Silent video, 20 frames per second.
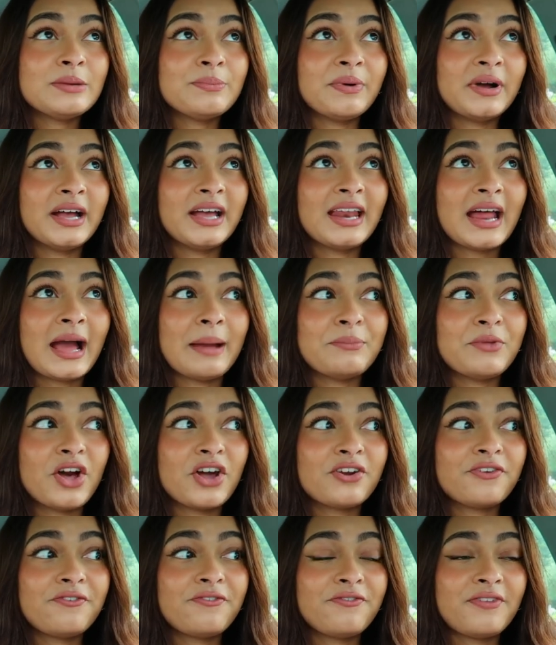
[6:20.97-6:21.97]
but I'm
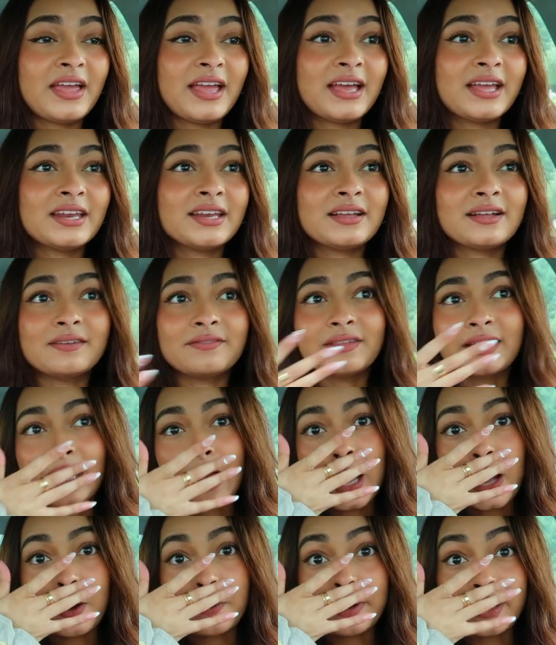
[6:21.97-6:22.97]
not a fan of like
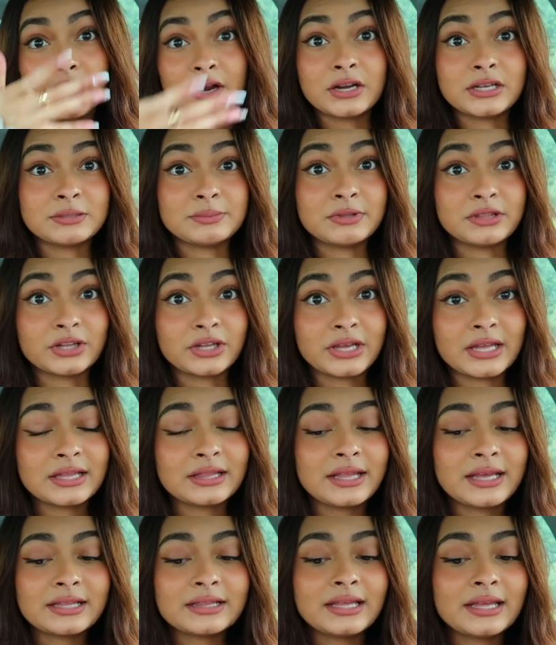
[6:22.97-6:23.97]
how my hair has been looking
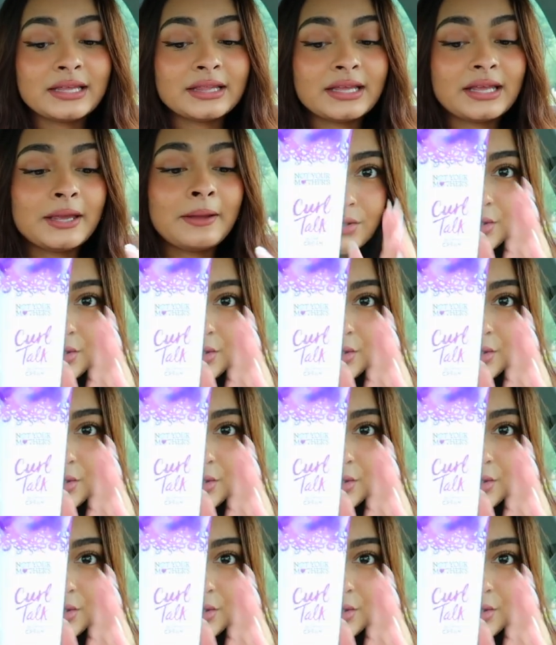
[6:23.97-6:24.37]
like lately.